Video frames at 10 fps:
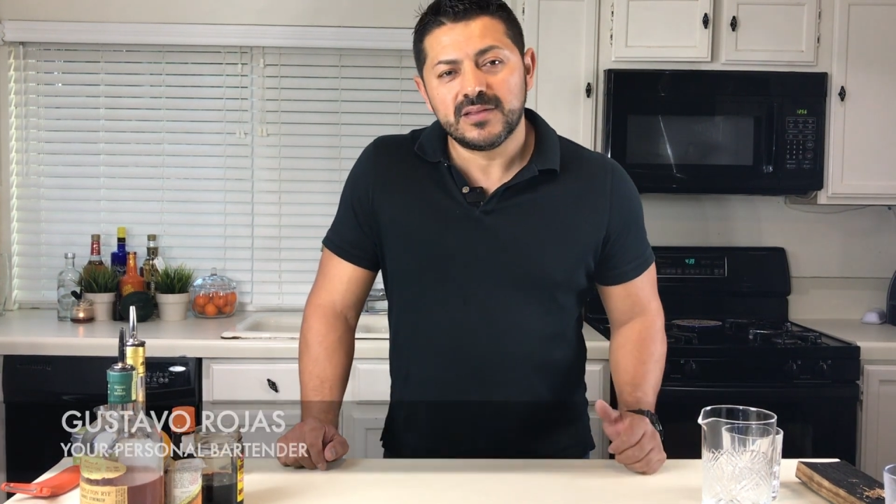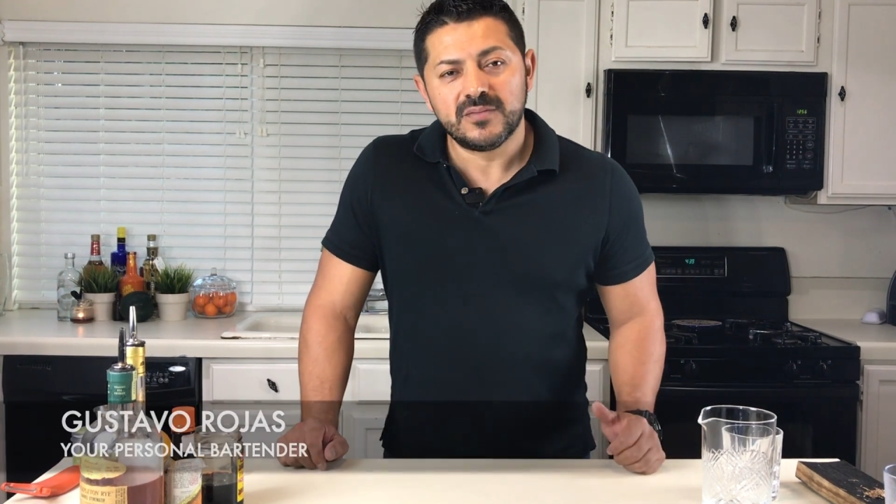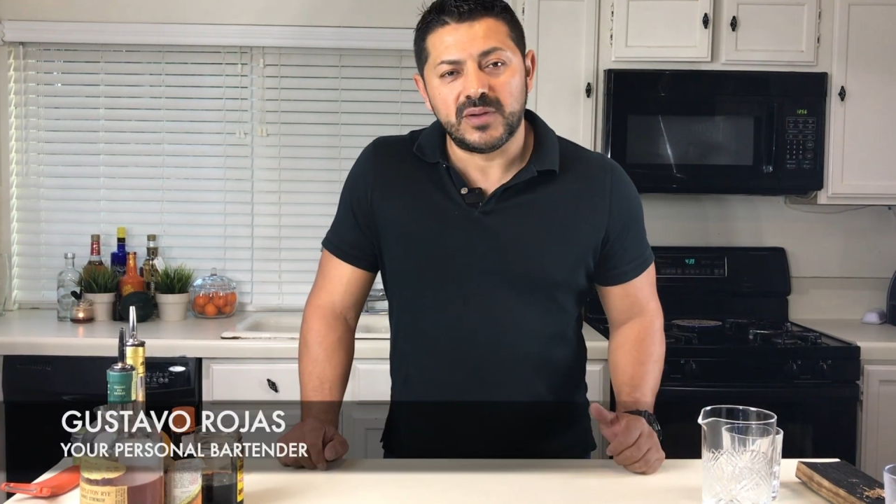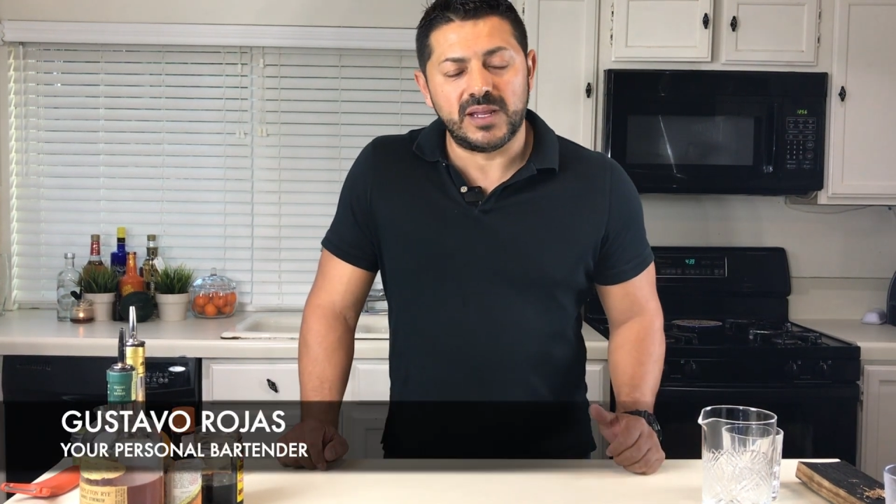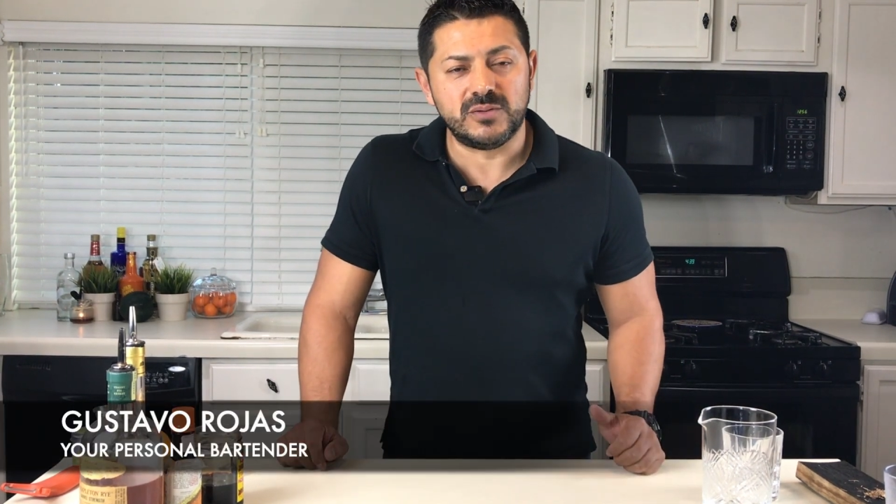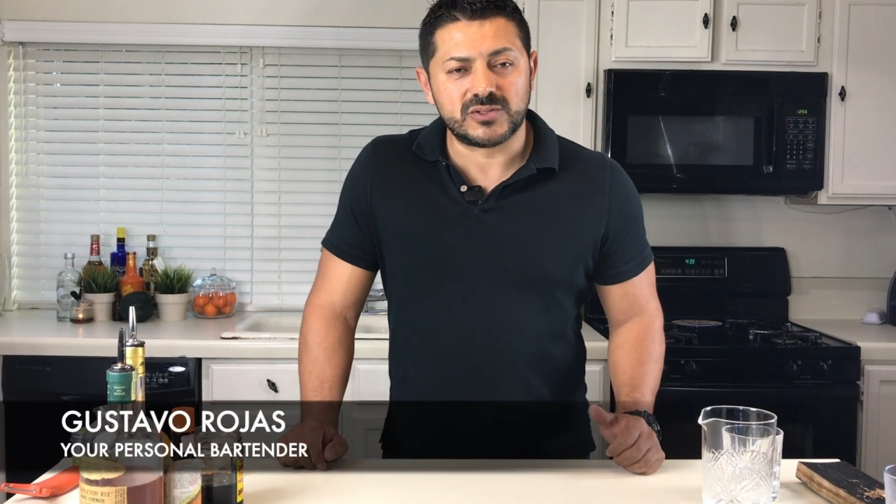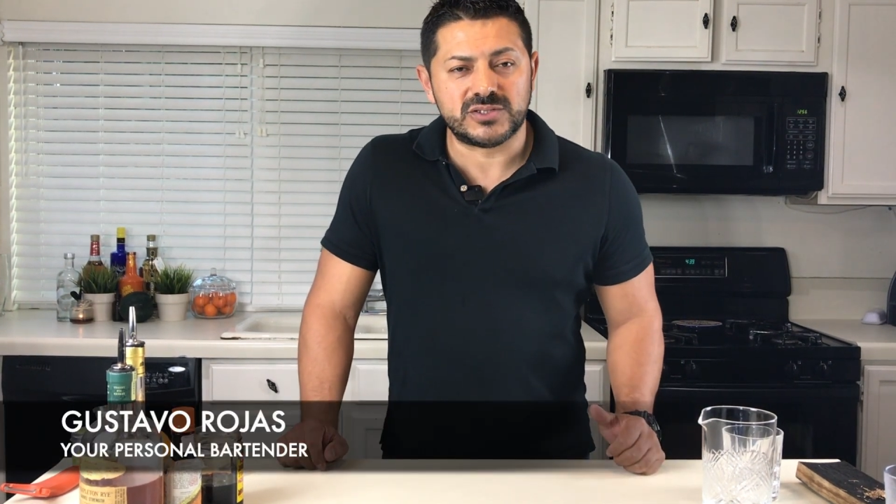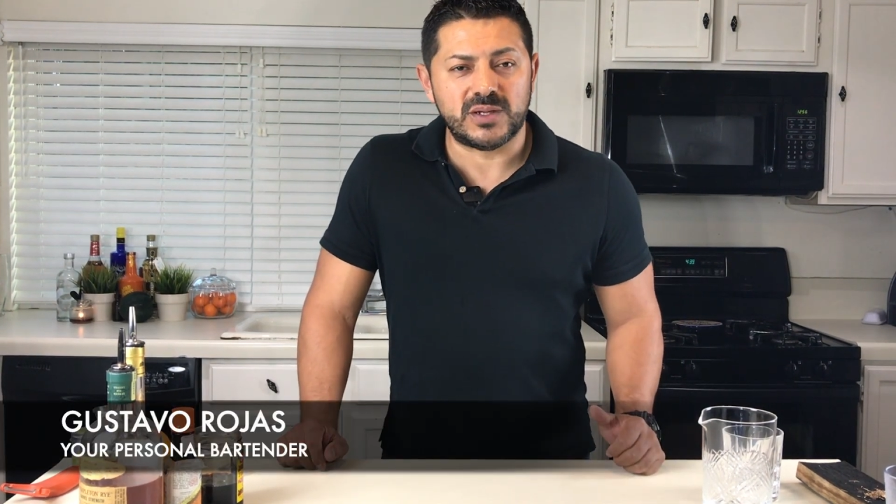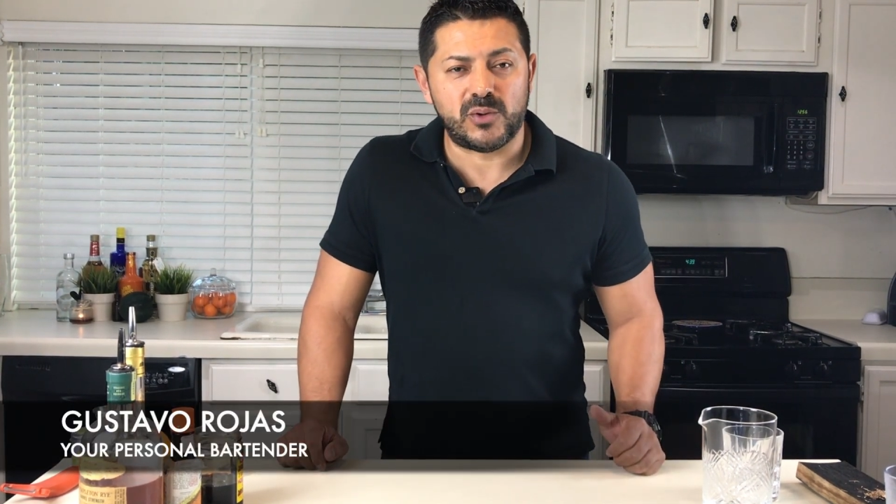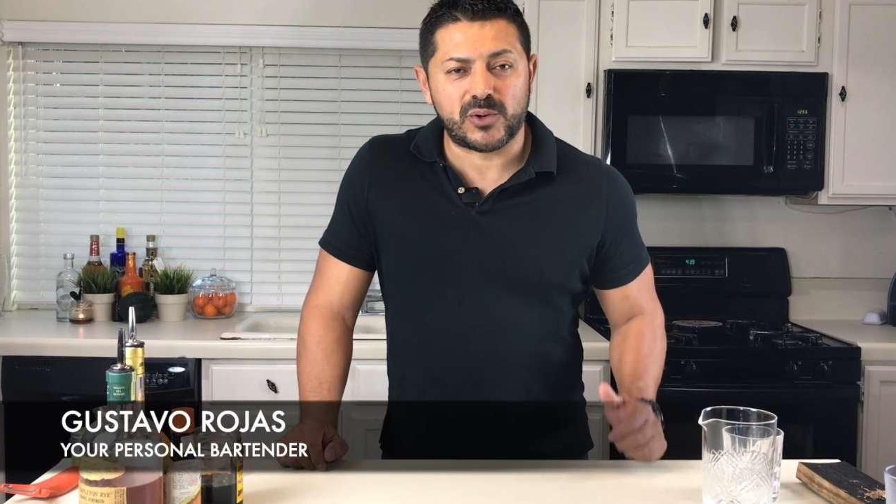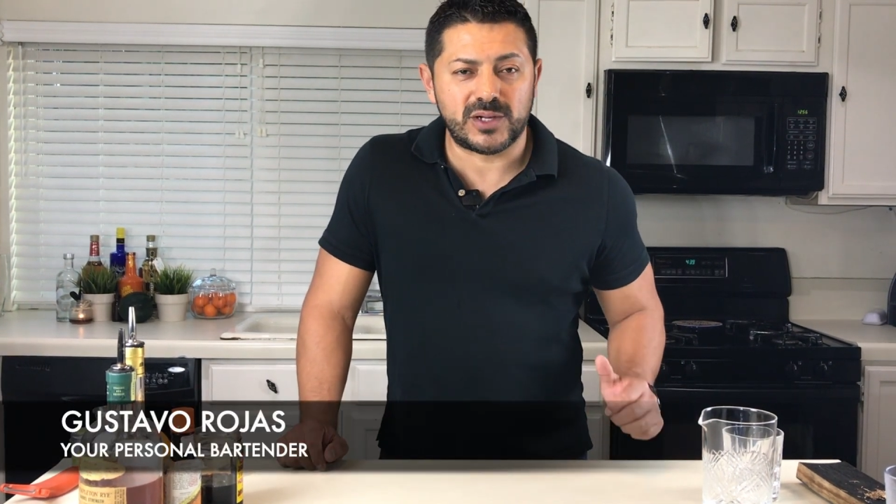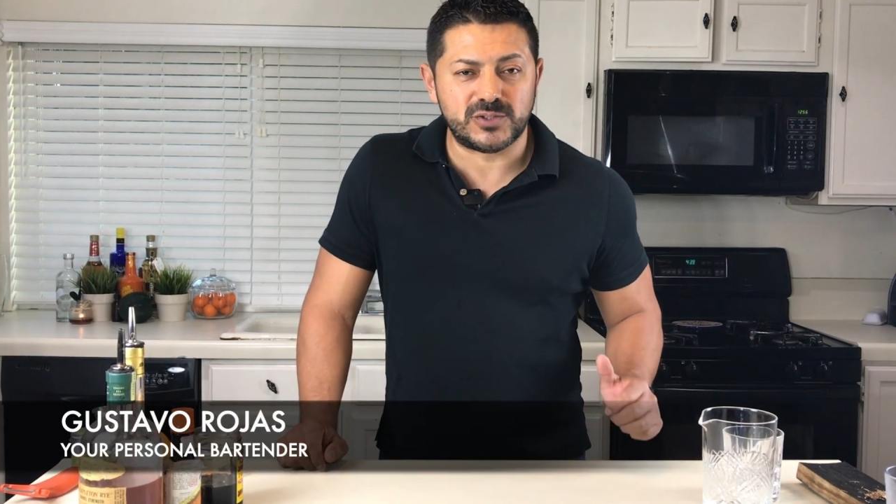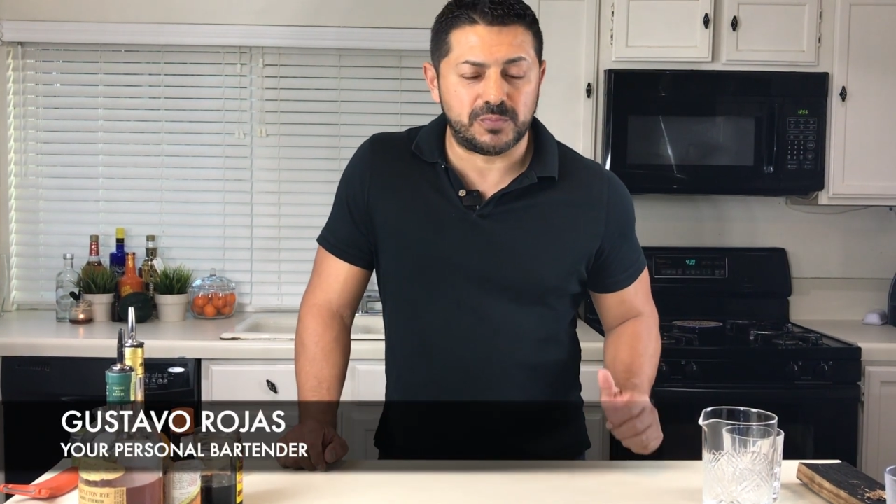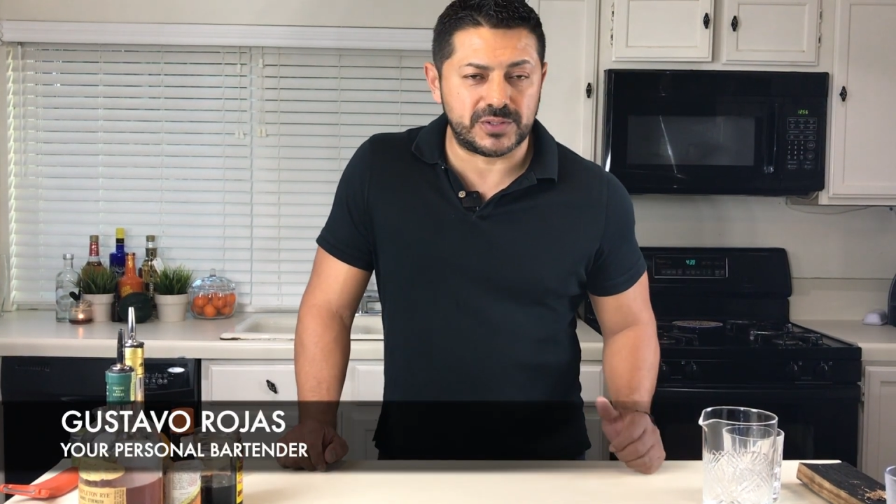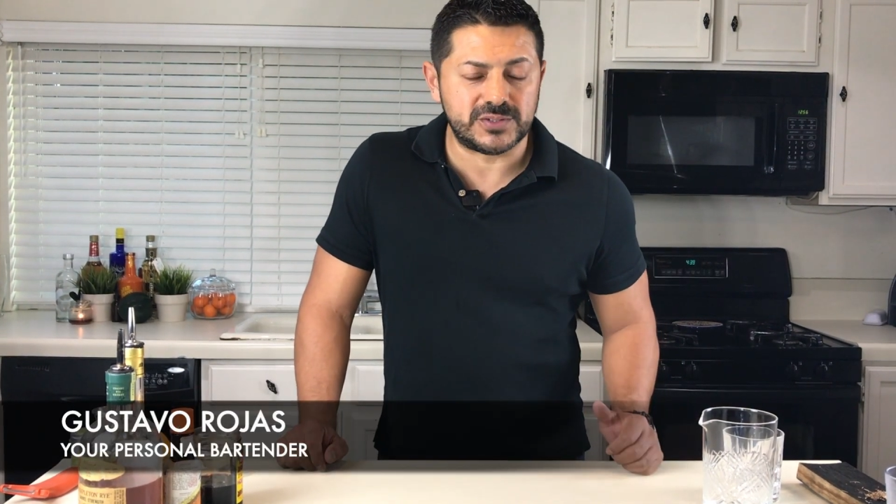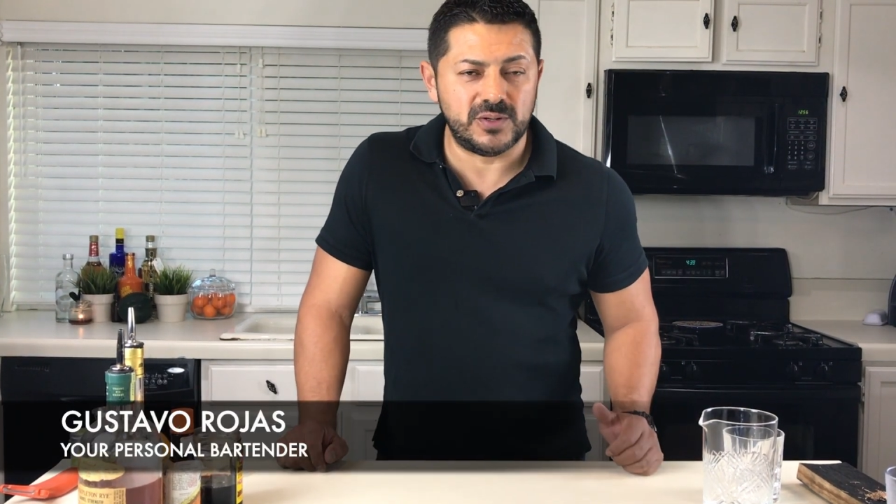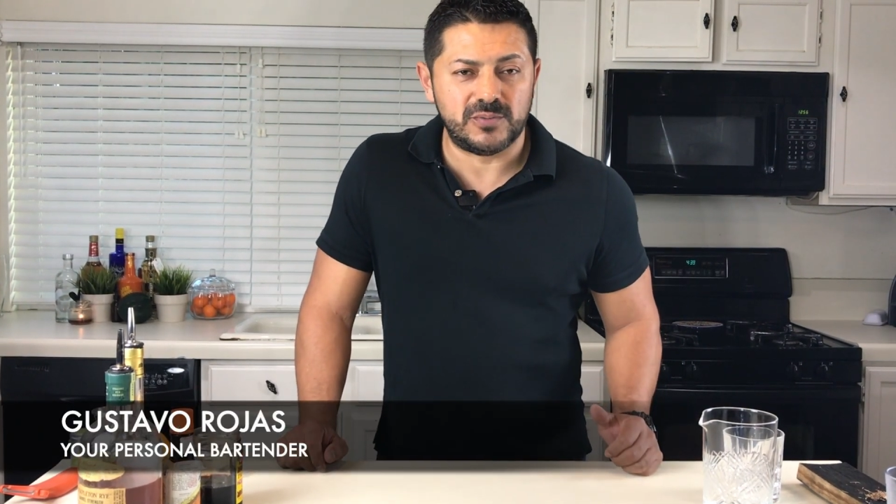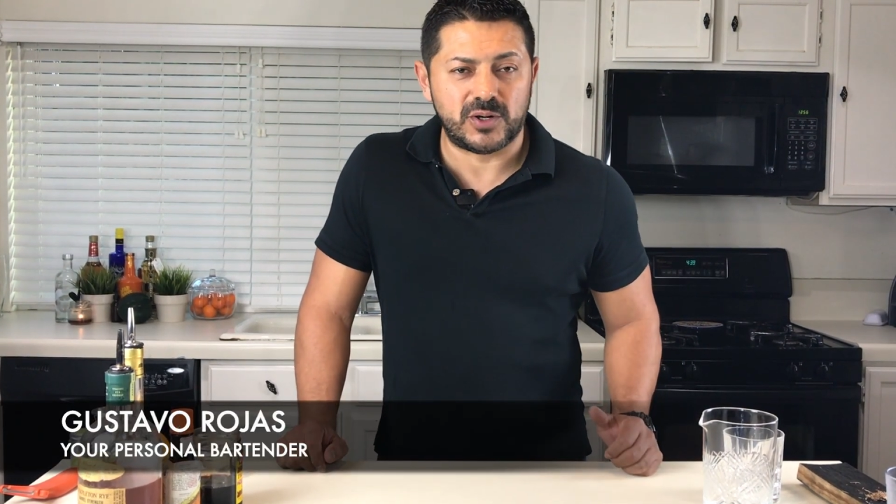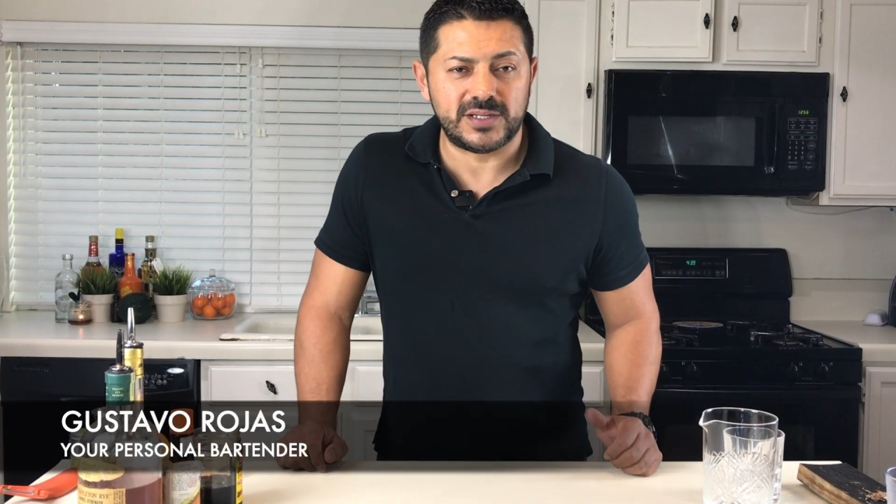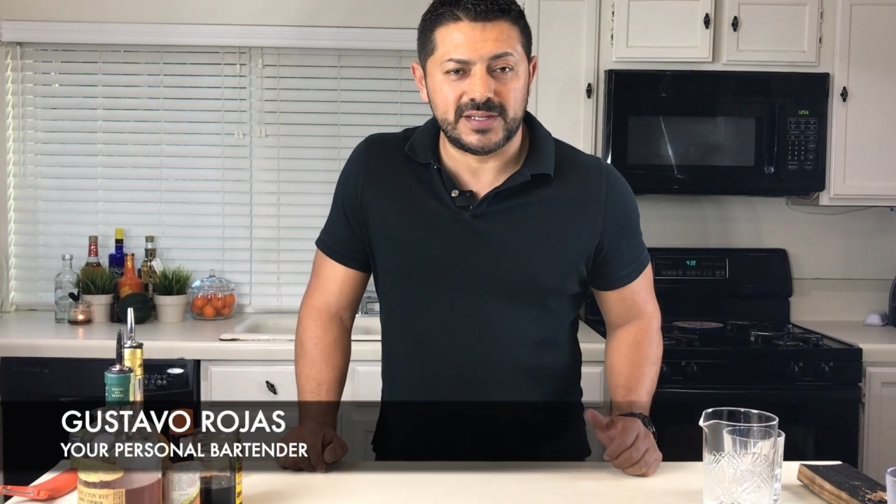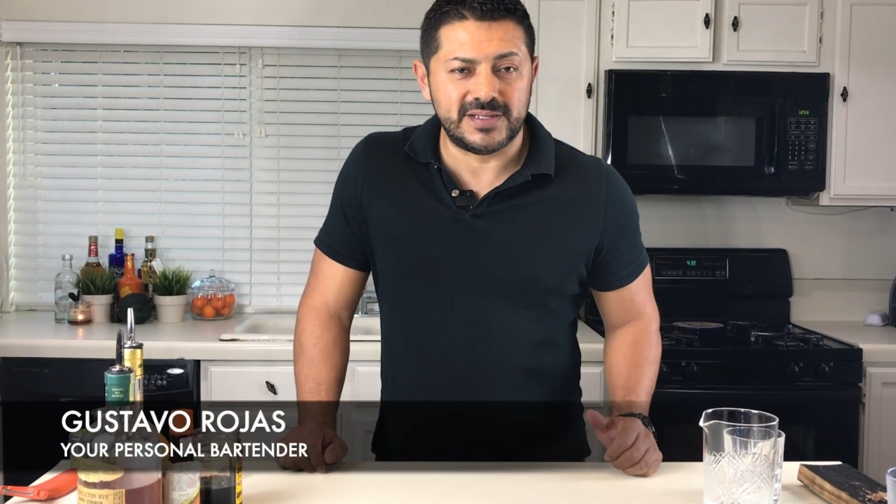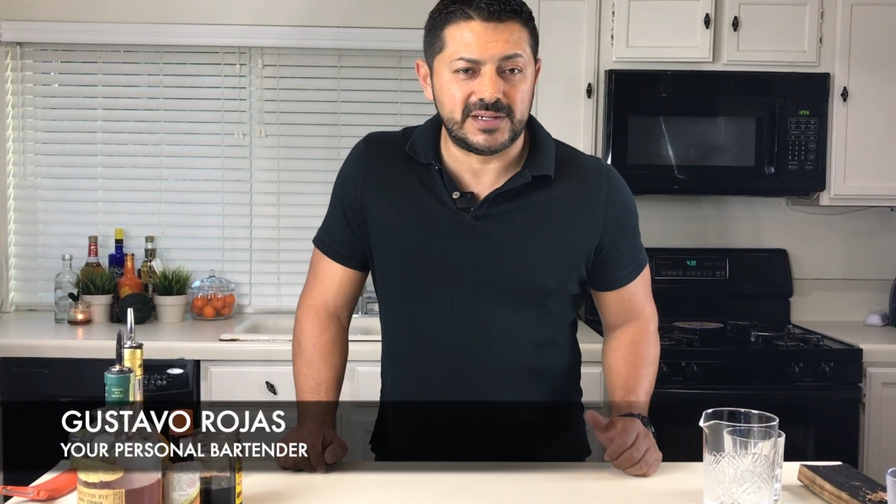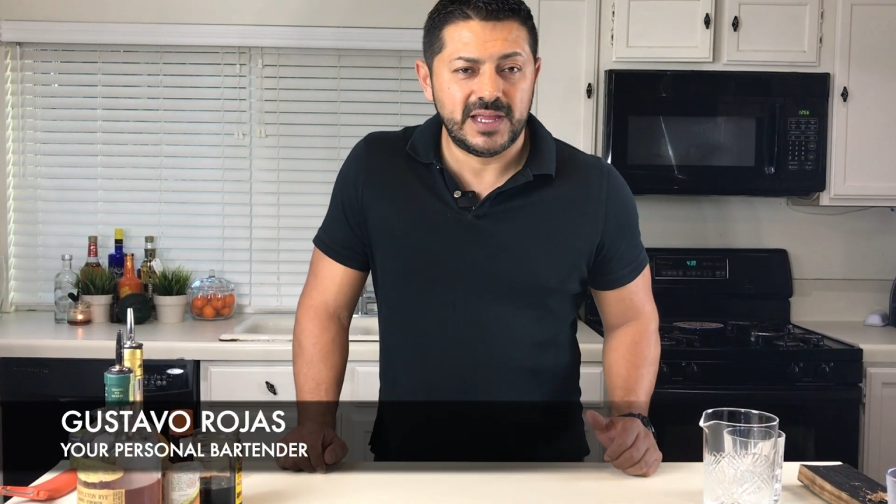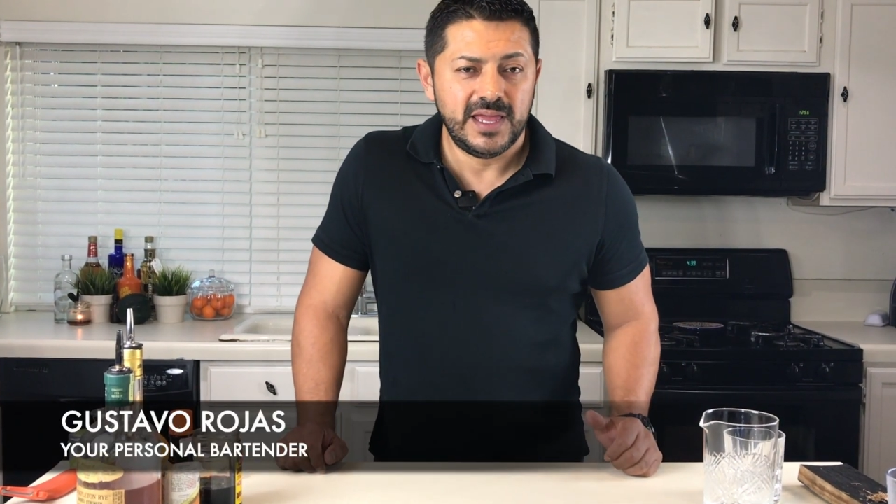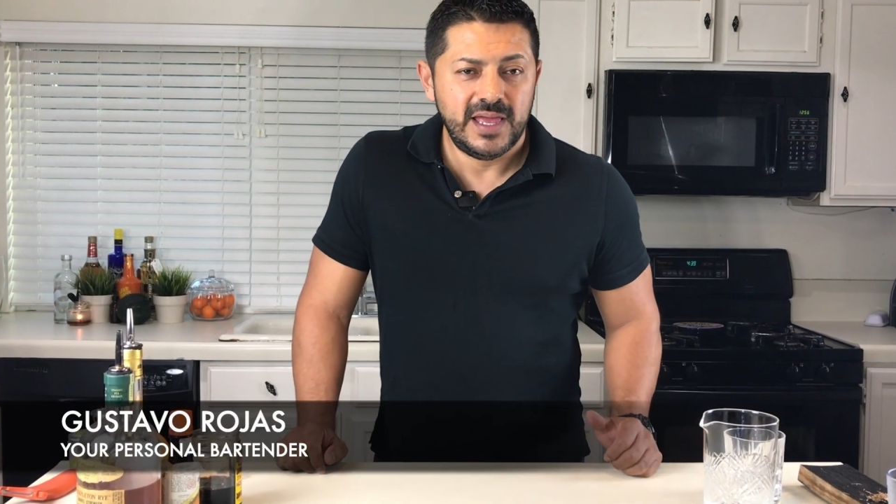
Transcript: My name is Gustavo Rojas, your personal bartender.